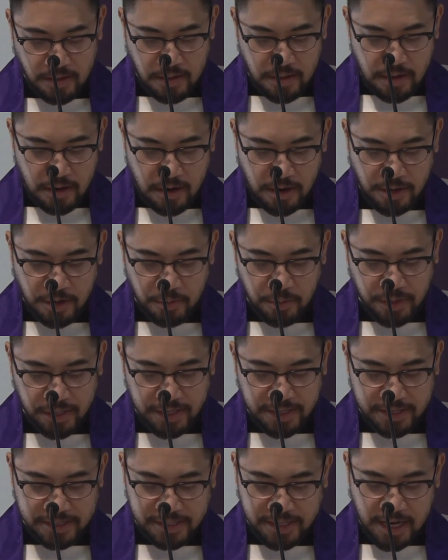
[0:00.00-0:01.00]
Are you
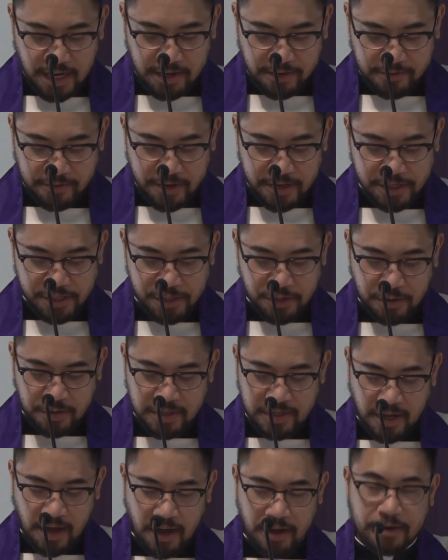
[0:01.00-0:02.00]
willing to sacrifice your
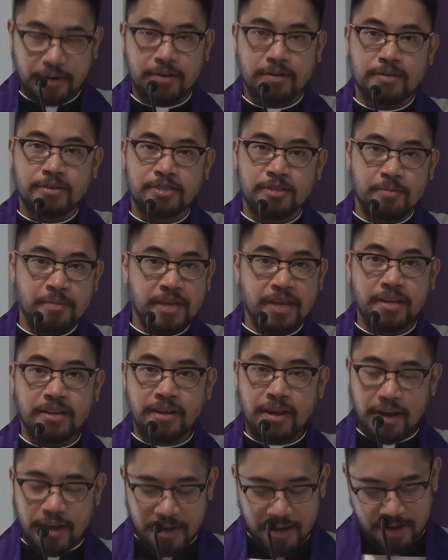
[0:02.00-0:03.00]
daughter to be a
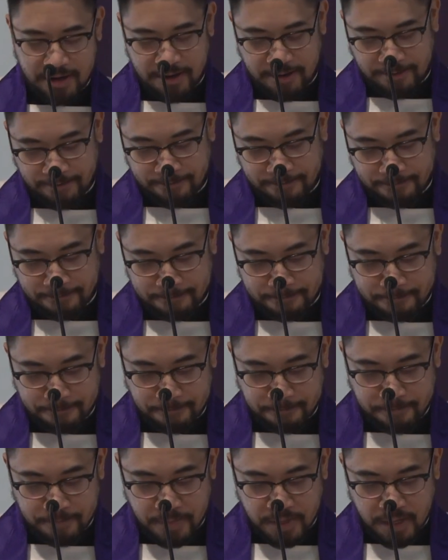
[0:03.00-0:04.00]
nun?
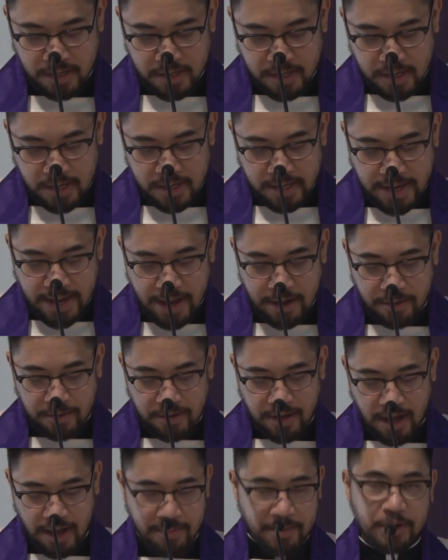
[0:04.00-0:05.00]

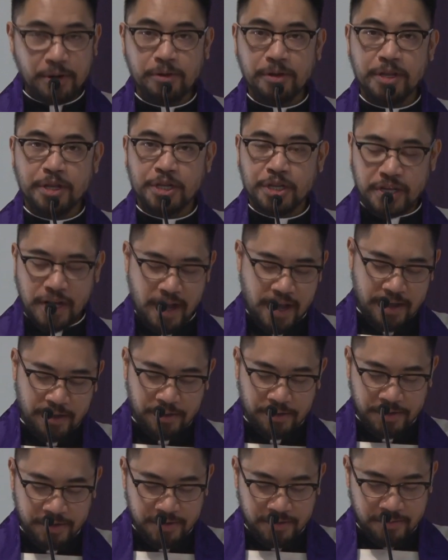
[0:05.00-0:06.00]
Now, I'm an only
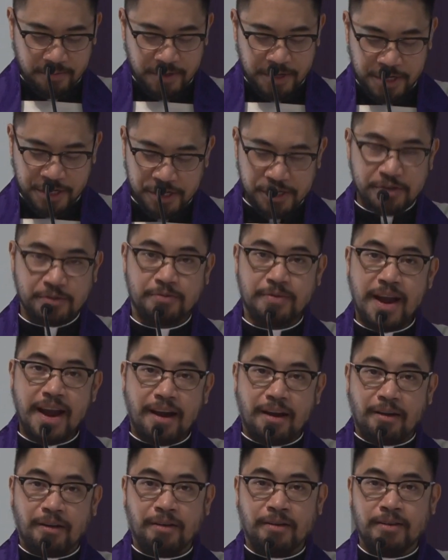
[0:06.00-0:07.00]
child, which is
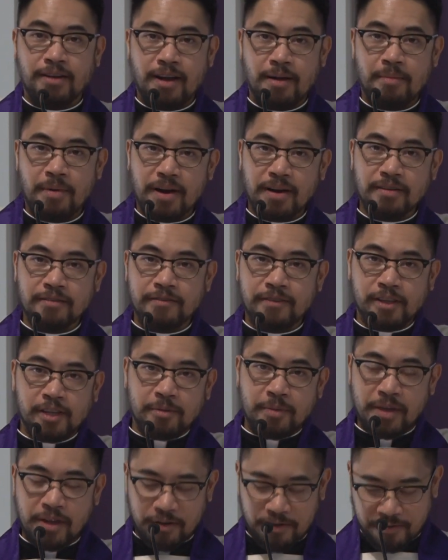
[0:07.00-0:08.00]
rare among
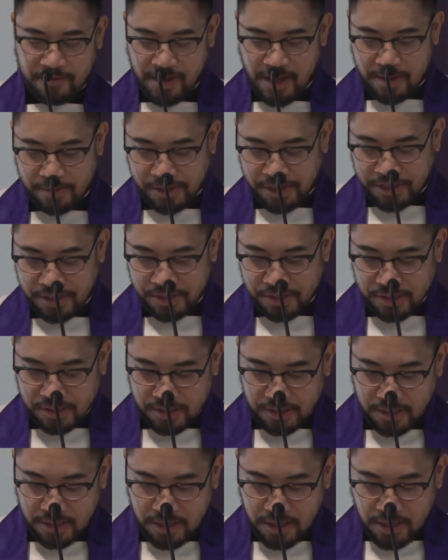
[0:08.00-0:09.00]
Filipino
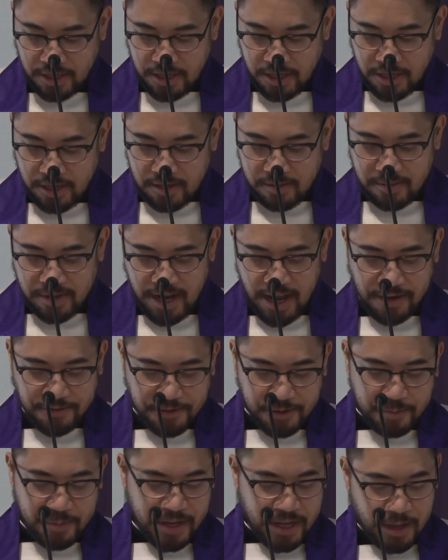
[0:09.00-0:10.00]
families. But
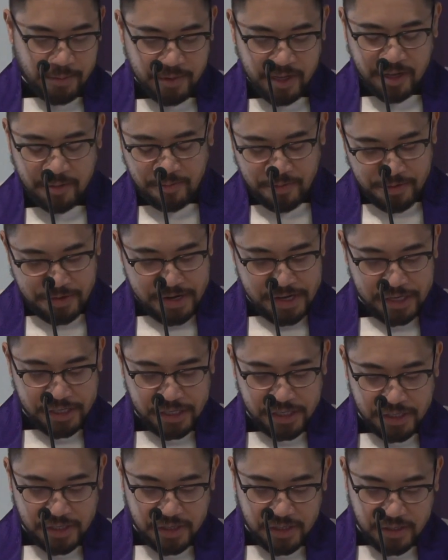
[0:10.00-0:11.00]
after becoming a
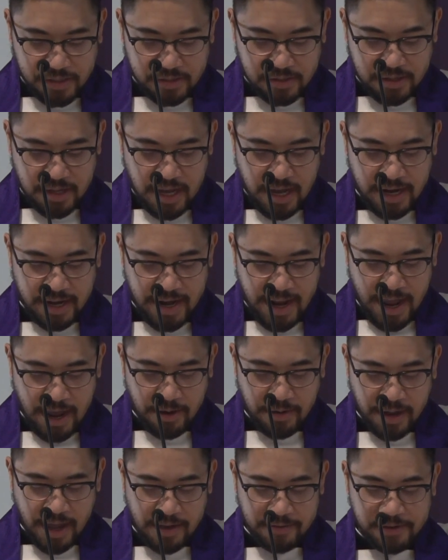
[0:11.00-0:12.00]
priest, I
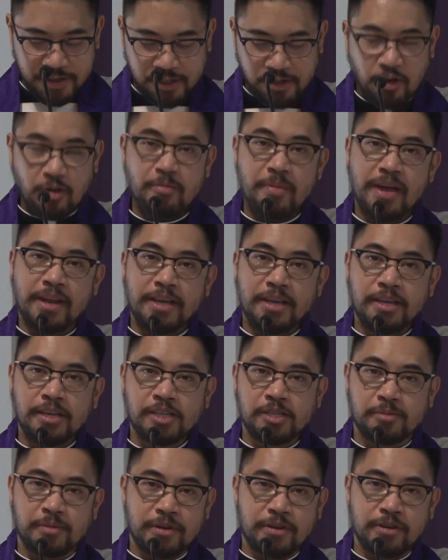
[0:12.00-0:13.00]
now have so many
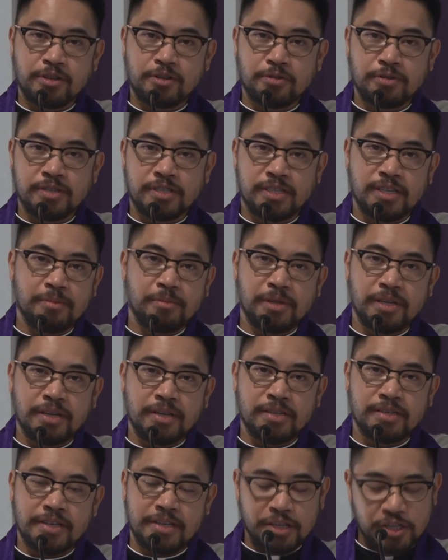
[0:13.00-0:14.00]
spiritual
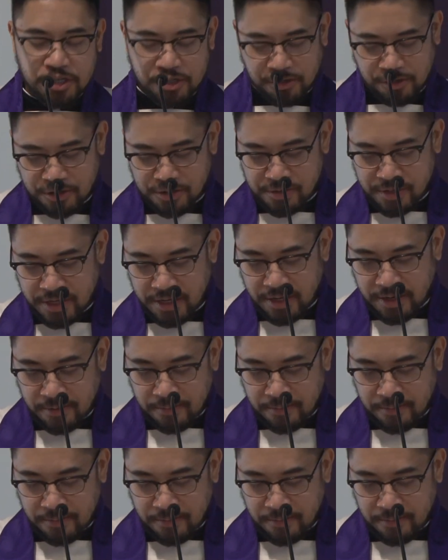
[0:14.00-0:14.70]
siblings and children.